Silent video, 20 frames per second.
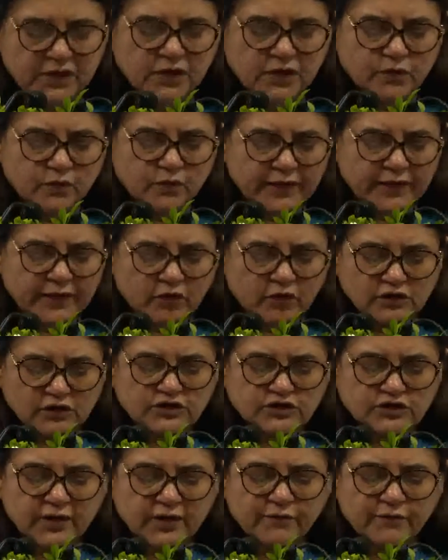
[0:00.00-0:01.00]
We
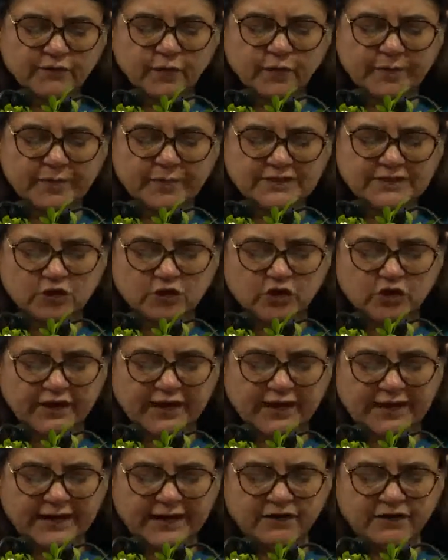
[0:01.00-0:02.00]
also have a Women's
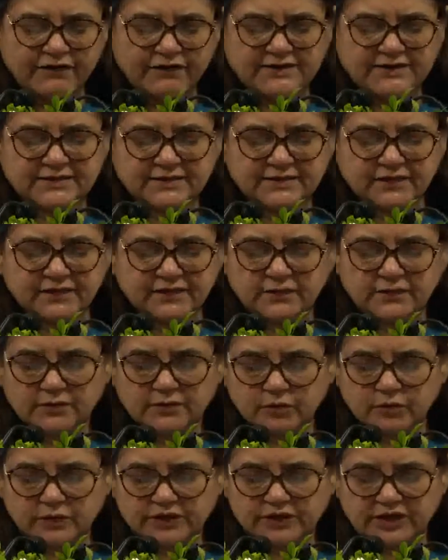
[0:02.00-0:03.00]
Organic Festival,
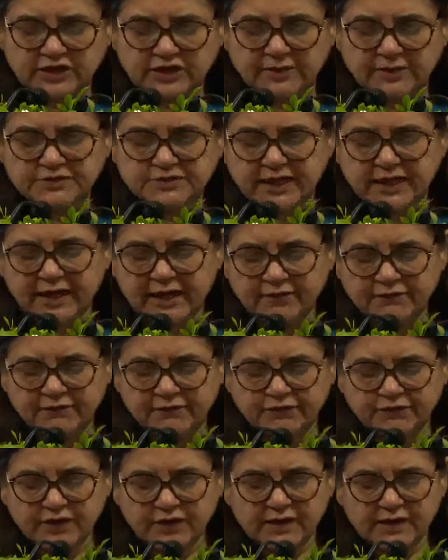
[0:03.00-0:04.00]
which comes
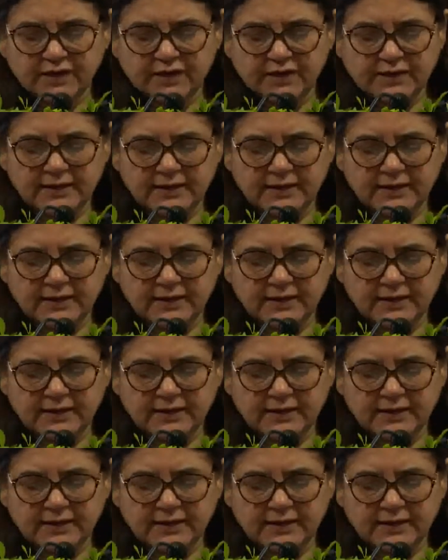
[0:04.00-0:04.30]
every